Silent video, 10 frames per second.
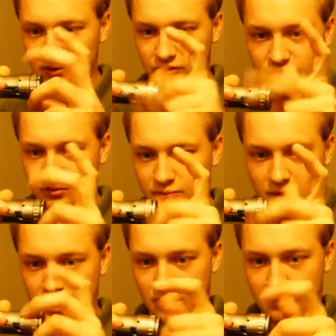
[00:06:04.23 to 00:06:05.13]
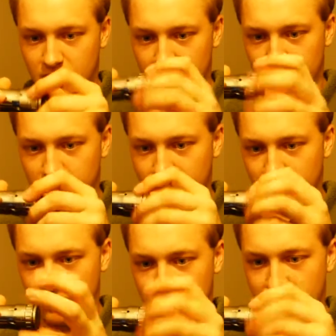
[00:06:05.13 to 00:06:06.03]
It's just bam, bam,
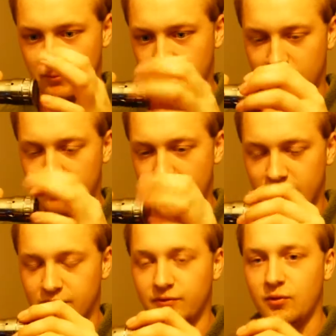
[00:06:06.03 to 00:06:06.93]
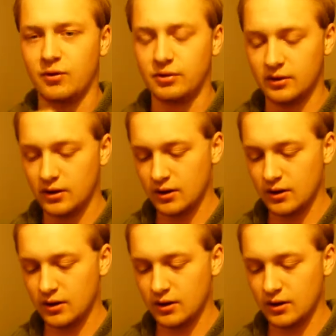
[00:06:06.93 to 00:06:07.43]
bam, bam, bam, back and forth.